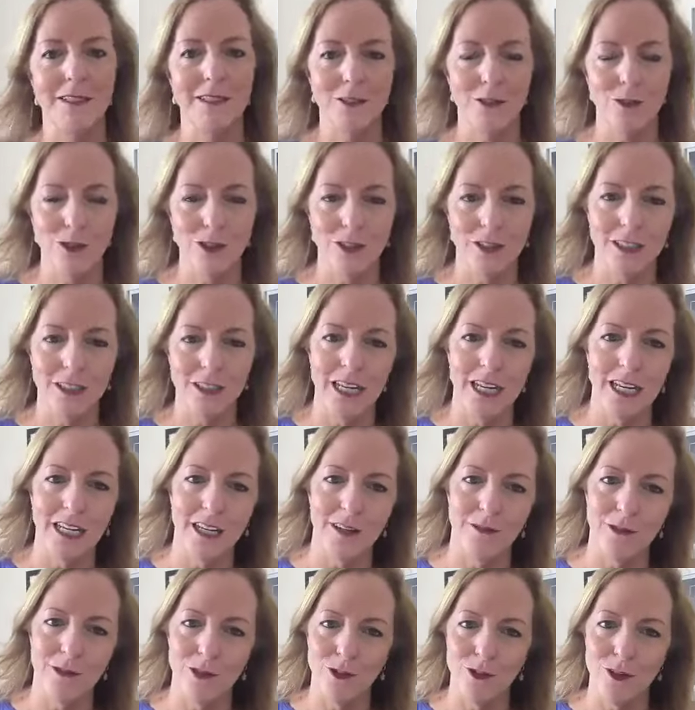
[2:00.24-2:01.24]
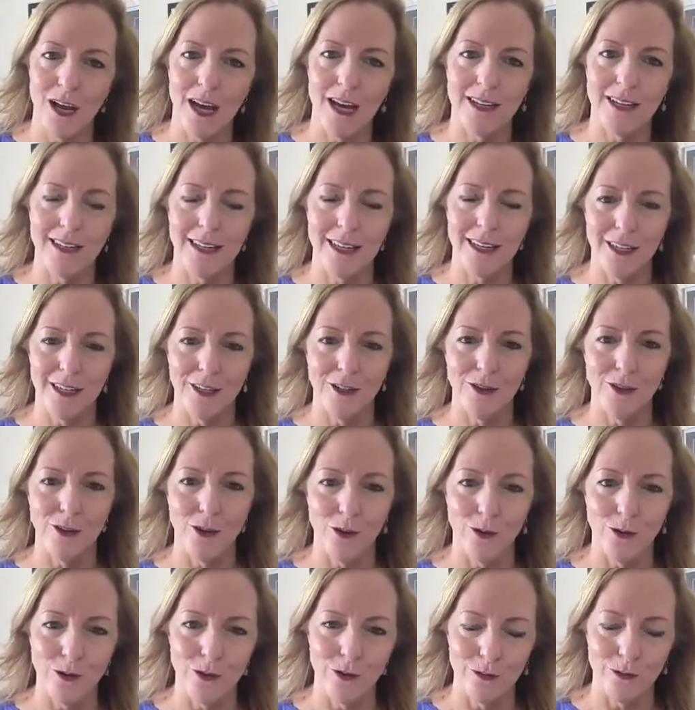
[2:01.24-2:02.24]
that you could take if you're not getting
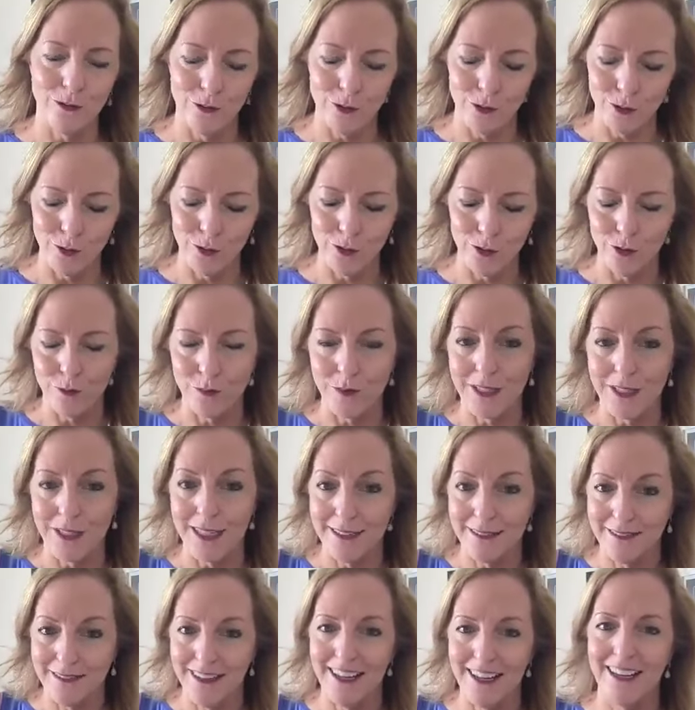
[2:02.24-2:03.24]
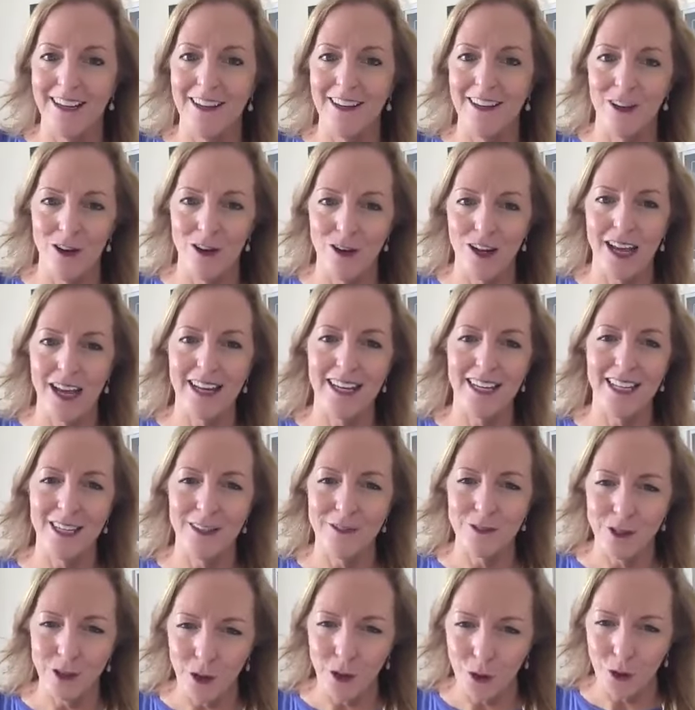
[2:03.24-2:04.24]
those food groups in. Okay. And he
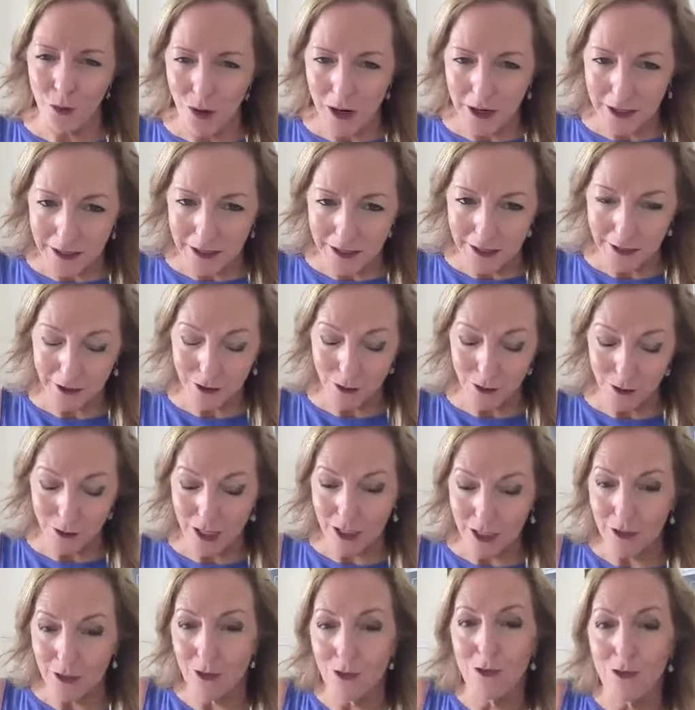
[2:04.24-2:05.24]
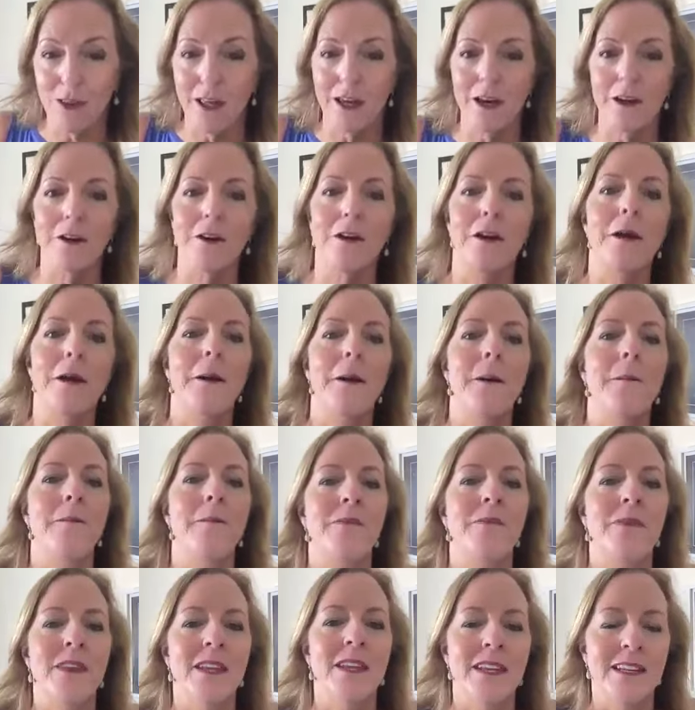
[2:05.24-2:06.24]
gives you the quantity. So take a look there.
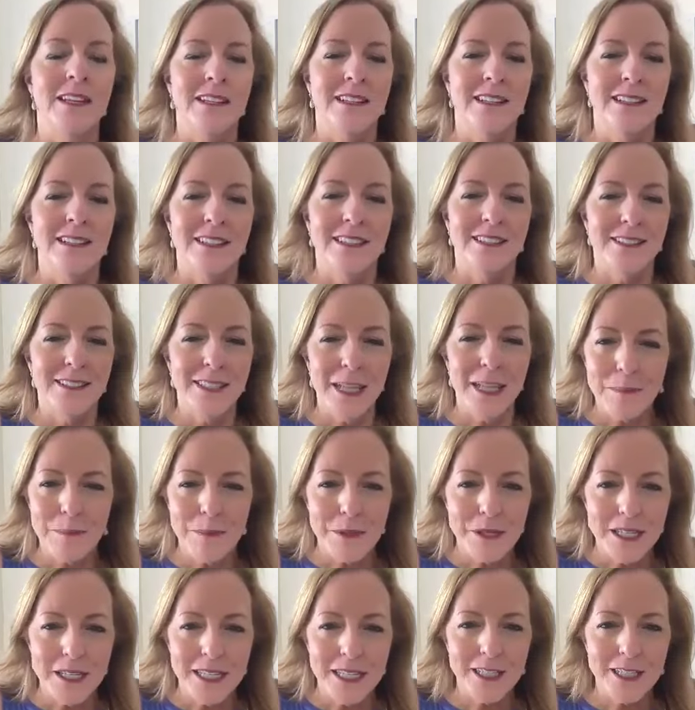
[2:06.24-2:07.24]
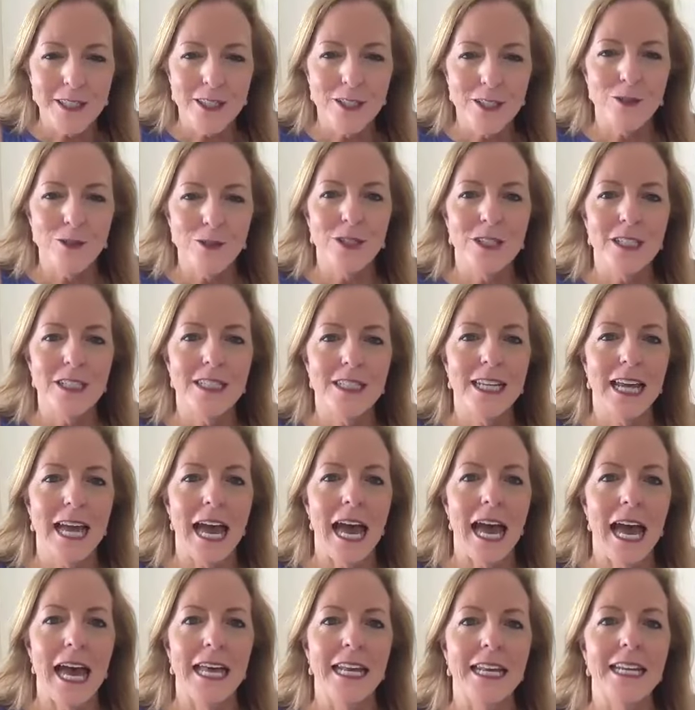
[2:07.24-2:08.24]
Step 6, he goes into
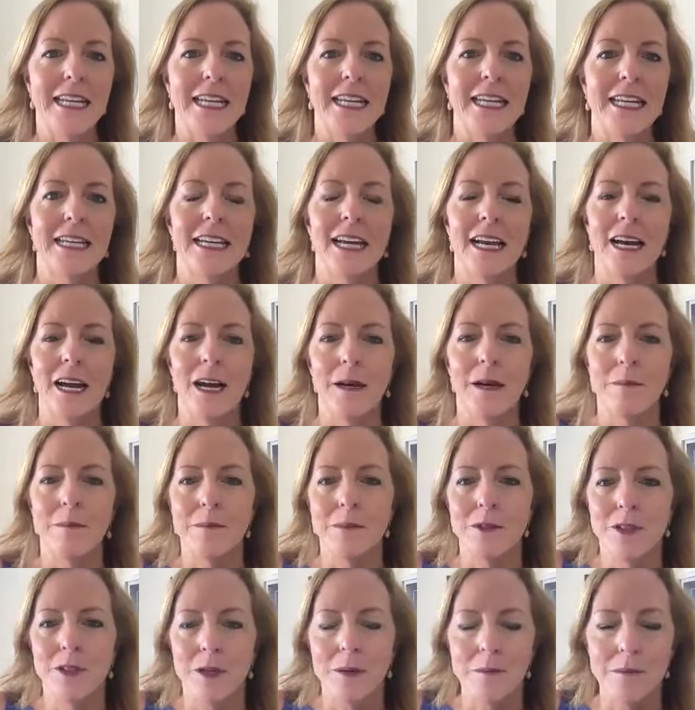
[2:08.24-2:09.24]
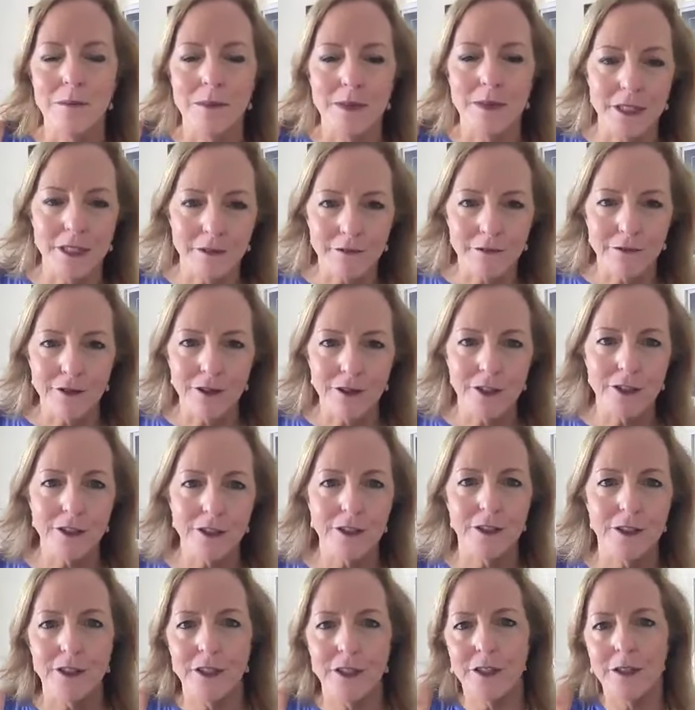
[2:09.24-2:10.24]
adding some
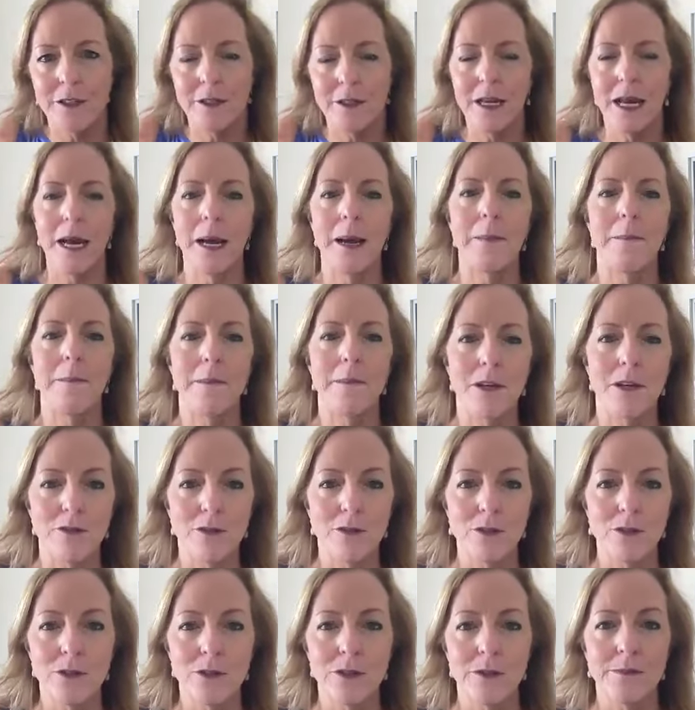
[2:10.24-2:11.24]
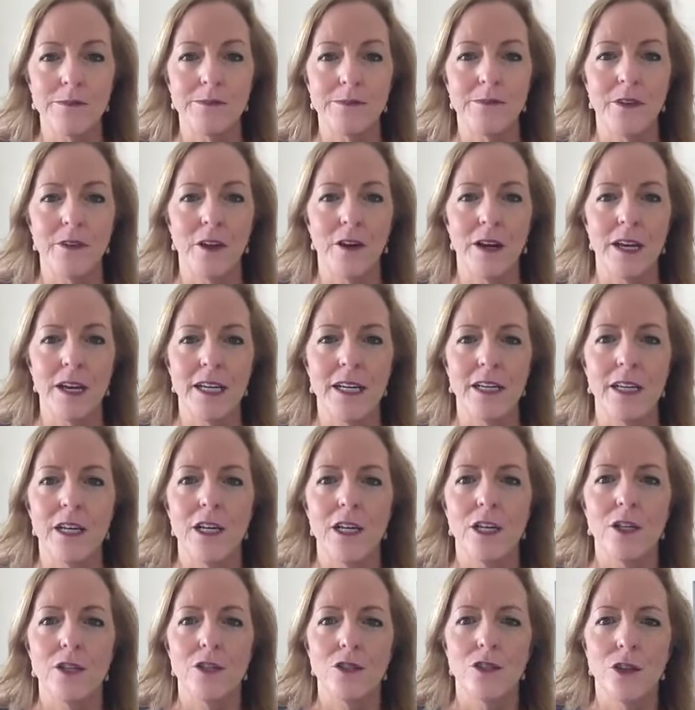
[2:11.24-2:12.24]
different minerals. All right.
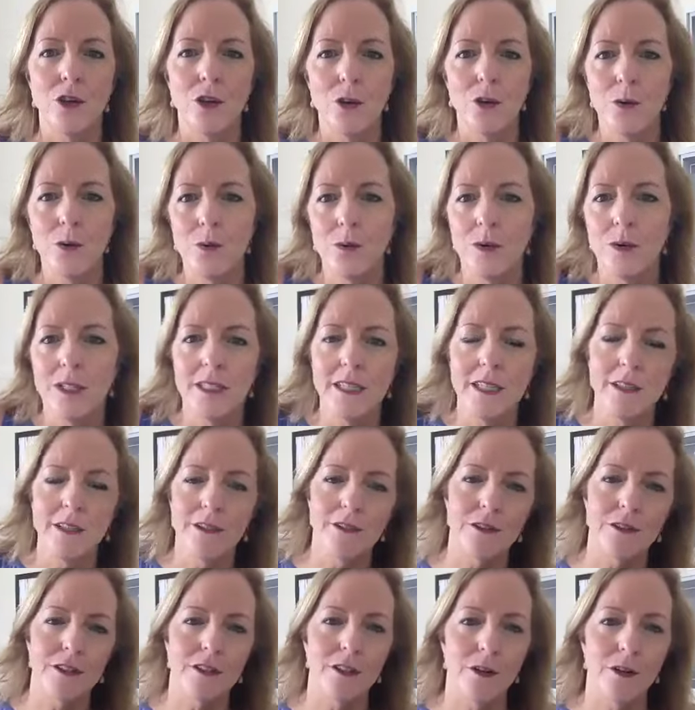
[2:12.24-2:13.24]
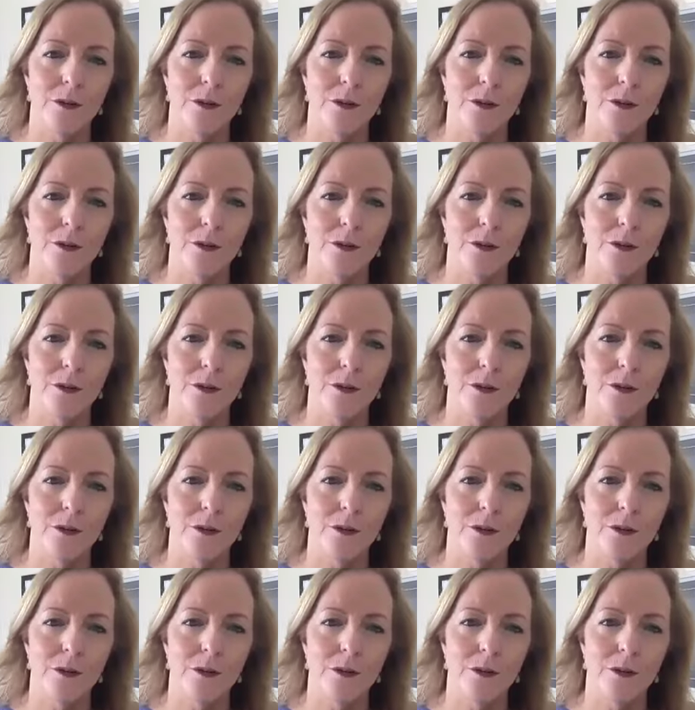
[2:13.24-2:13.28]
So he says,